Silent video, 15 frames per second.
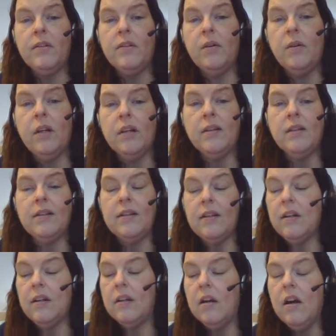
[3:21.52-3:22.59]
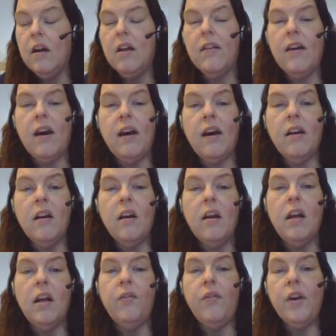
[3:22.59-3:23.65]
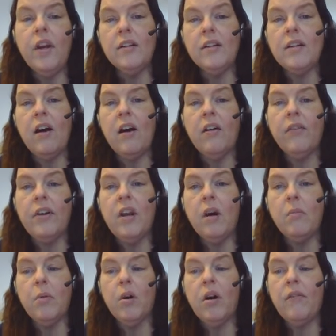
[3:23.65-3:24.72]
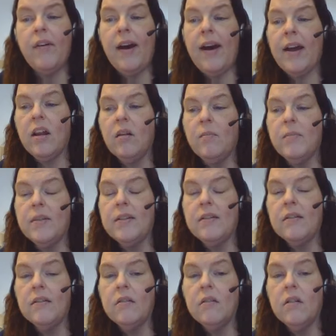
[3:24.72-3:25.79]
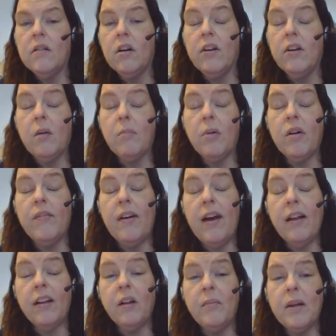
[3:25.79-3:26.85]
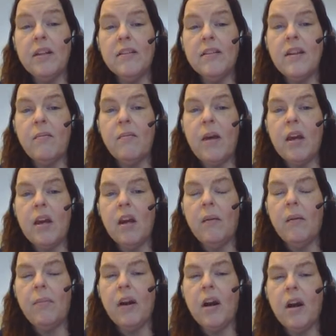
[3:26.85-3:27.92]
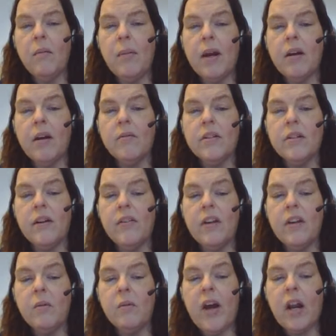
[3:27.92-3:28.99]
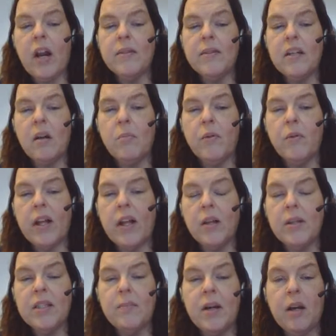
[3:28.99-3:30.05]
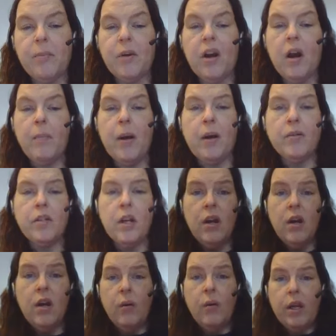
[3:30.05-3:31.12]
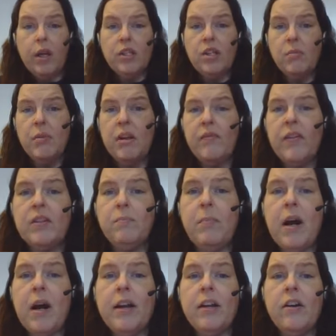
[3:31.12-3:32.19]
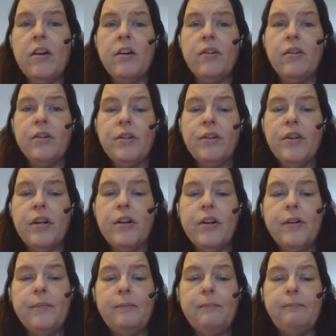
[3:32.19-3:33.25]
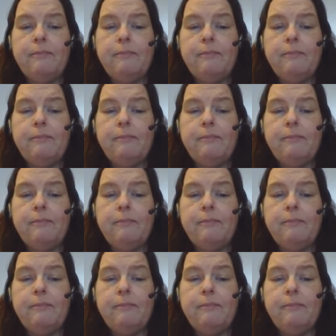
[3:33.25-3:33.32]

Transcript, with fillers: So we can see that if we can tell the number of atoms or the number of elements that make up the compound, not the number of atoms, the number of elements that make up the compound, we can determine if it's binary or ternary.